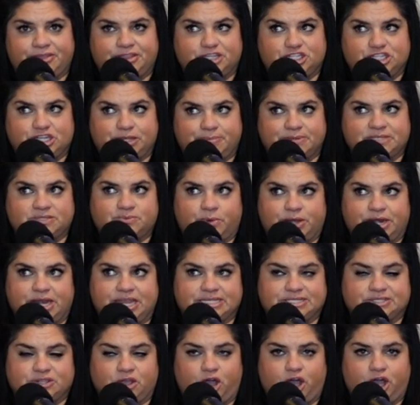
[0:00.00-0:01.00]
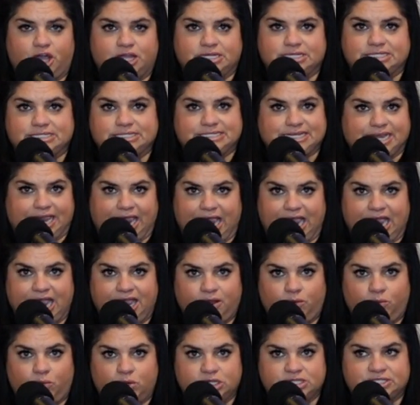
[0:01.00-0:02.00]
The cheapest one I saw on the
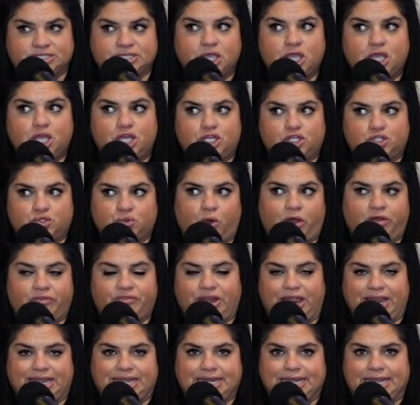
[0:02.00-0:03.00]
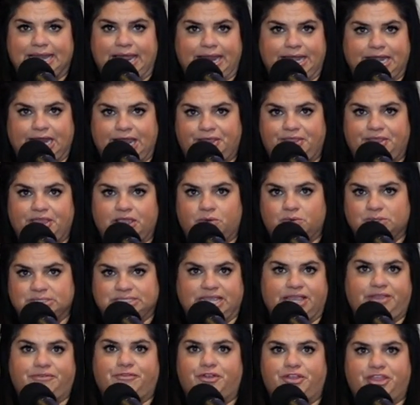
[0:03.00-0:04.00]
tag was $12.99, I think,
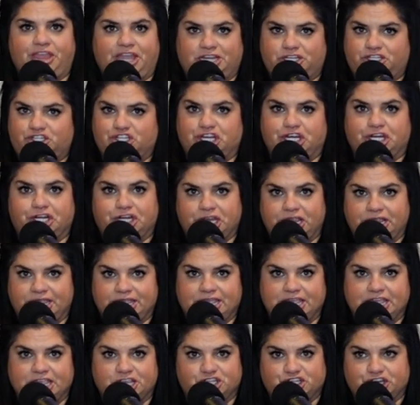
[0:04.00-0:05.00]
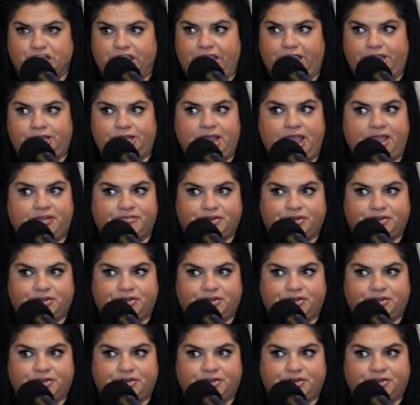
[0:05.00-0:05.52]
was like for that cherry keychain.